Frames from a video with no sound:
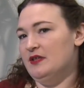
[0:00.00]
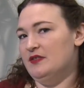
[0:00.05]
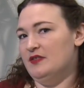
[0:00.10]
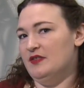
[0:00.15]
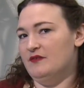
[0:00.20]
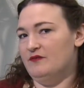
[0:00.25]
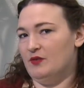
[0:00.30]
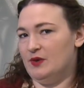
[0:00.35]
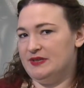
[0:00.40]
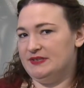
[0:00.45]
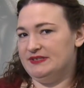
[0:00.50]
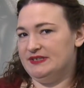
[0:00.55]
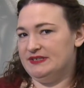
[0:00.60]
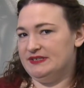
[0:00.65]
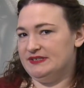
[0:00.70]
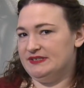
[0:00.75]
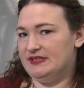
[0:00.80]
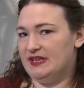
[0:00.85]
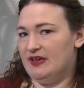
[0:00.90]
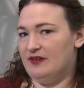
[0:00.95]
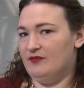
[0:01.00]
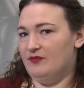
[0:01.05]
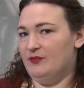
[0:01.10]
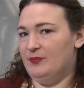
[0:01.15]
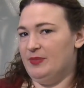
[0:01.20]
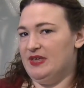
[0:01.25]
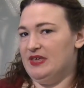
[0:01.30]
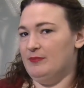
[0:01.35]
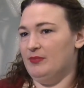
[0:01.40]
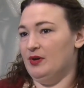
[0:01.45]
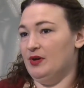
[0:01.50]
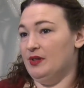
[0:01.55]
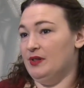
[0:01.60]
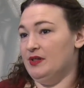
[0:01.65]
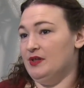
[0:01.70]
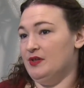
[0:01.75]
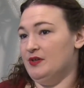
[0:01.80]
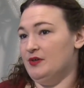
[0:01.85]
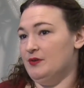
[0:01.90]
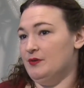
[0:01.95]
the voices of people
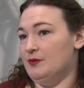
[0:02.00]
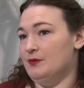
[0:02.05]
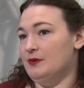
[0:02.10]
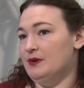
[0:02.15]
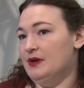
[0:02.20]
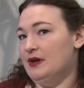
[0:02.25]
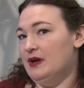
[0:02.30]
who